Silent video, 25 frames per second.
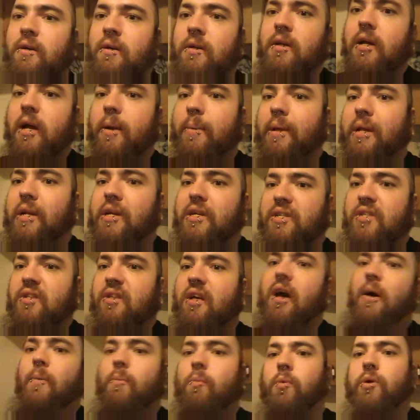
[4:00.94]
I mean, there's a
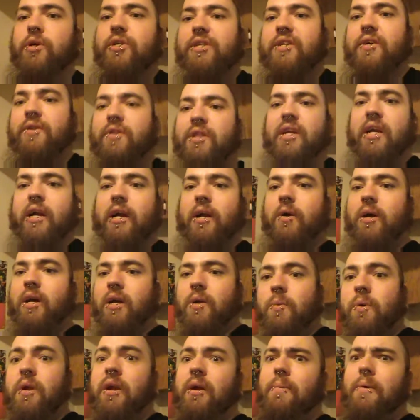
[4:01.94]
lot worse out there. Like,
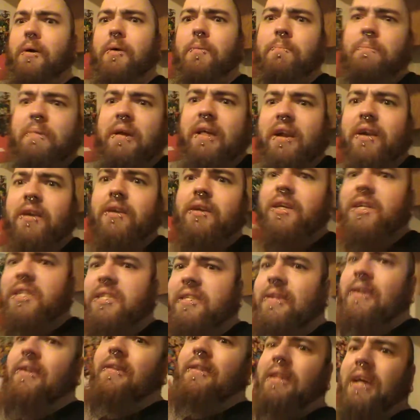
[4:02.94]
what about Men Under the Sun?